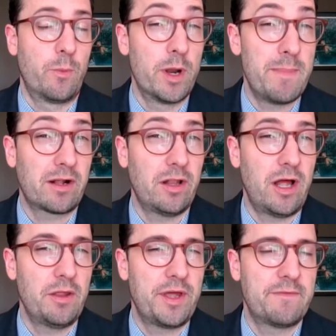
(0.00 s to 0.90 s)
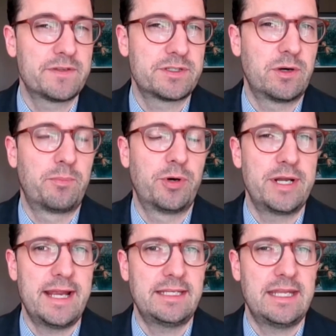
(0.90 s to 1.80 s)
one medical health officer
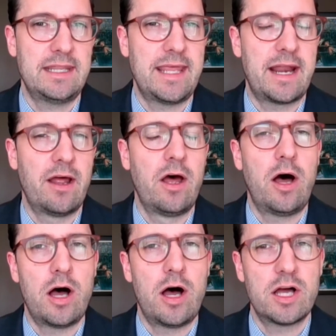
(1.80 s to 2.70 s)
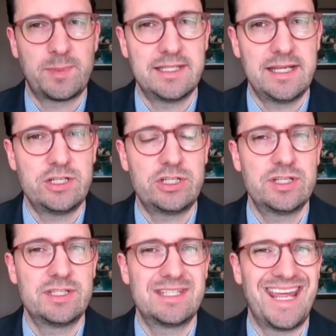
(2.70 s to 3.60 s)
predicted that
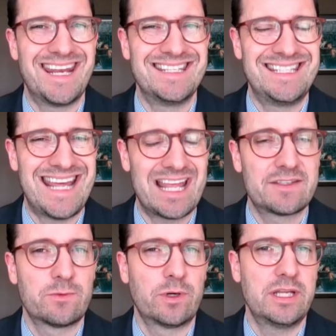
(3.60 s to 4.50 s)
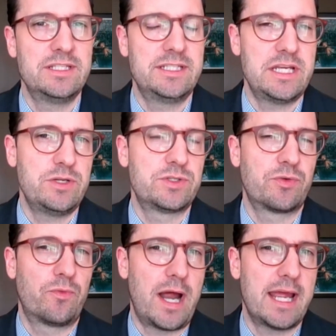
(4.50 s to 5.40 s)
hospitalizations and deaths will continue to
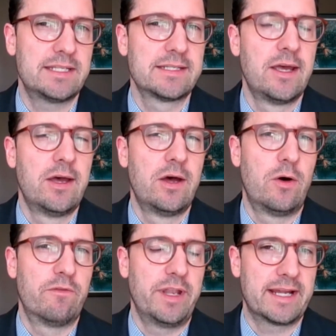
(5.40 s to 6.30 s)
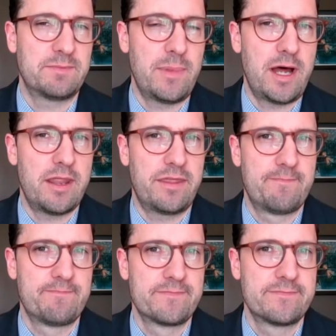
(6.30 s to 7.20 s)
rise over the next month.
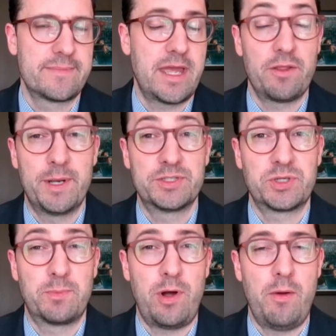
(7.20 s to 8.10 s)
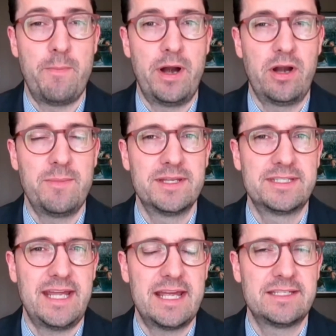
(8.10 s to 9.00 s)
Health Minister Paul Merriman
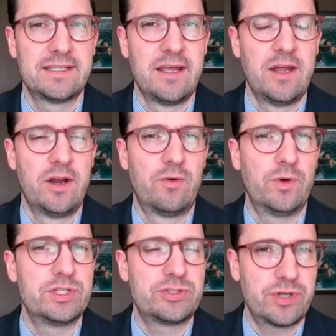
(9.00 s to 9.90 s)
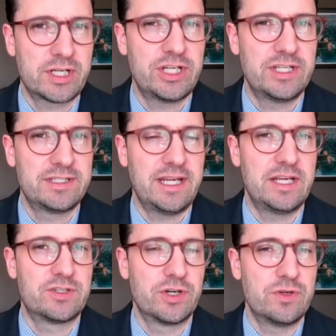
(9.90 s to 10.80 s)
says restrictions
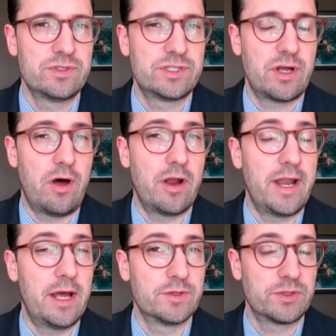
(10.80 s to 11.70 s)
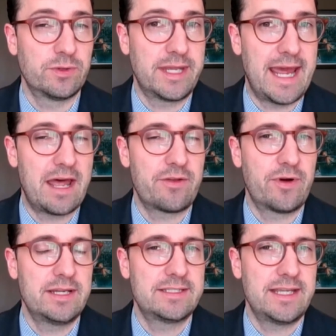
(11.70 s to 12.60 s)
introduced on household
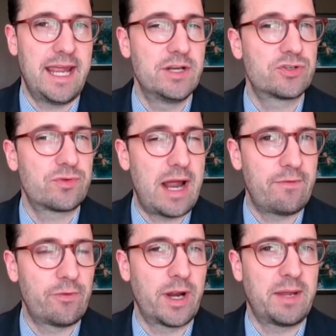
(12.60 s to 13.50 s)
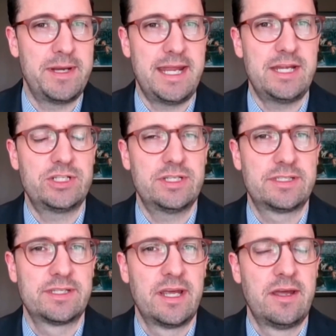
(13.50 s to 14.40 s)
gatherings and travel recommendations